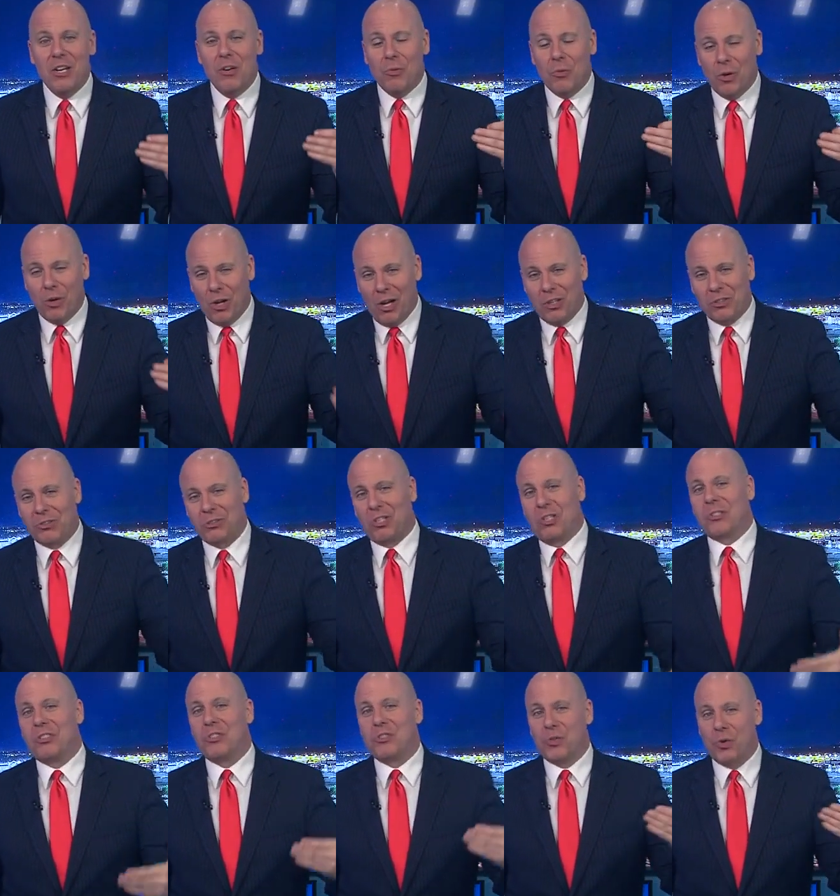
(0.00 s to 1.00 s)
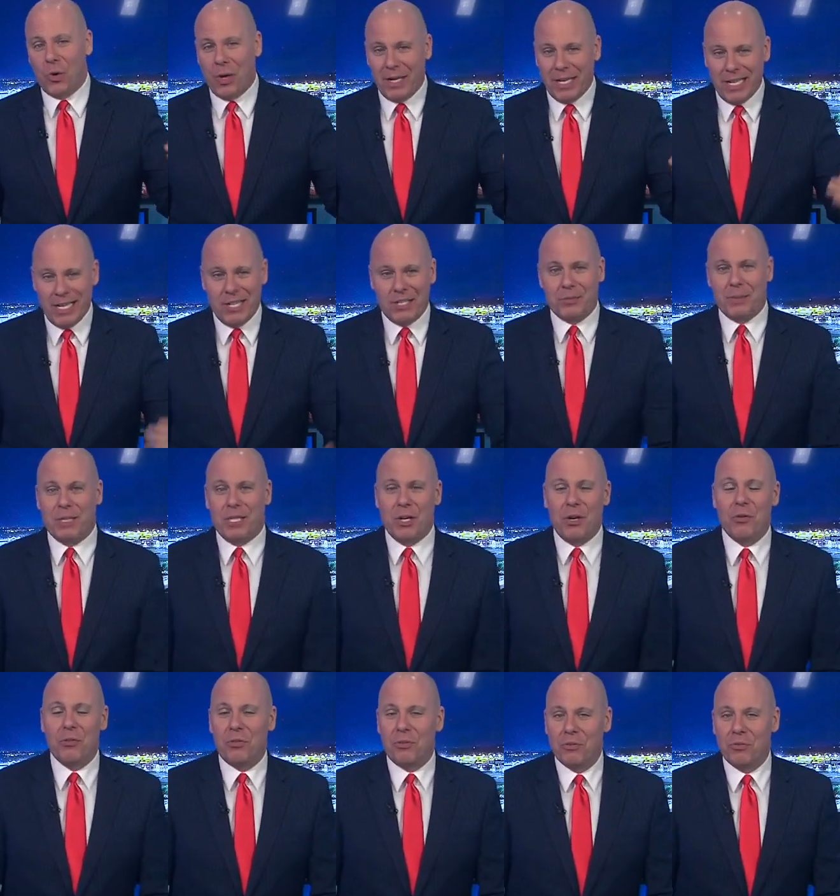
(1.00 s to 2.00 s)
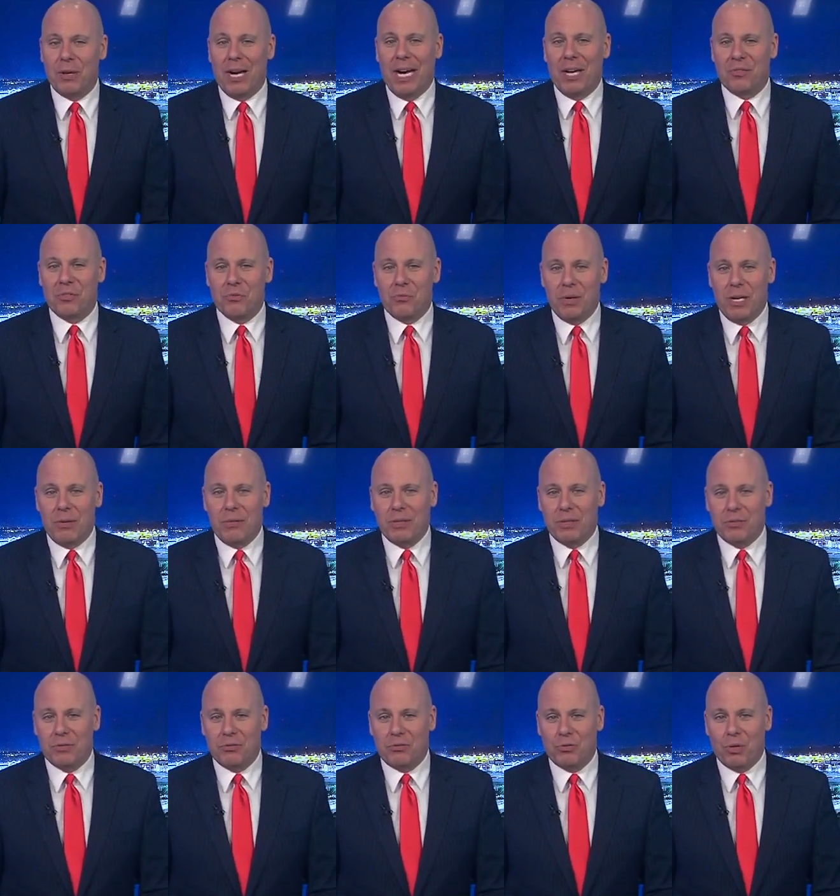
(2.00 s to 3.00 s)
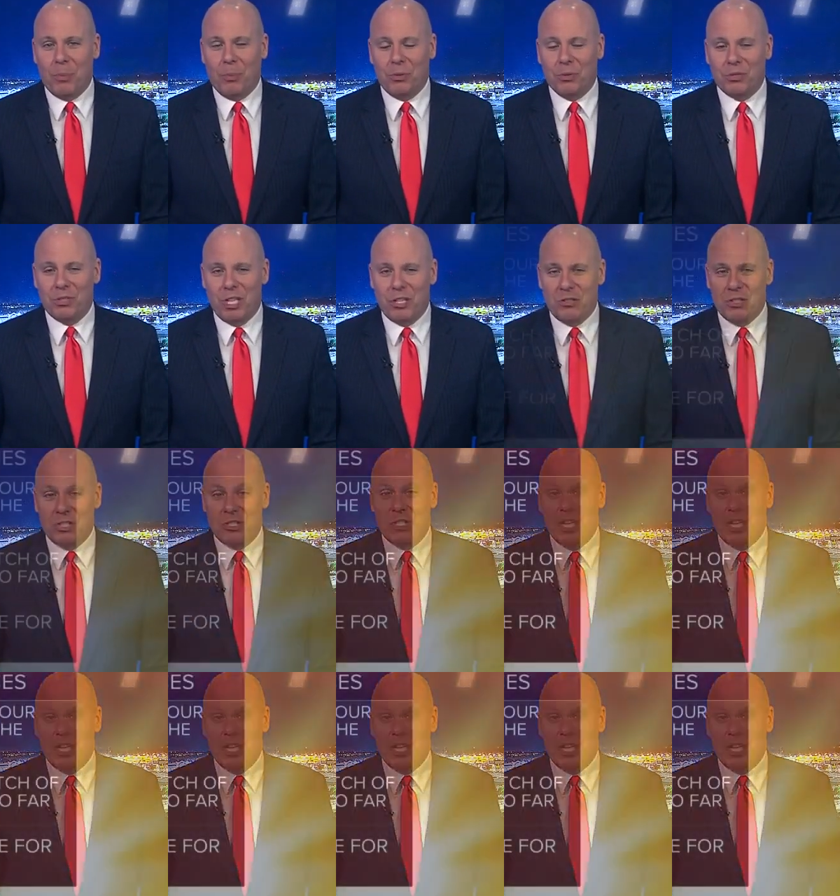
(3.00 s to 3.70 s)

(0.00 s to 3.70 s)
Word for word: we'll all start to join in as we go throughout the week with those triple digit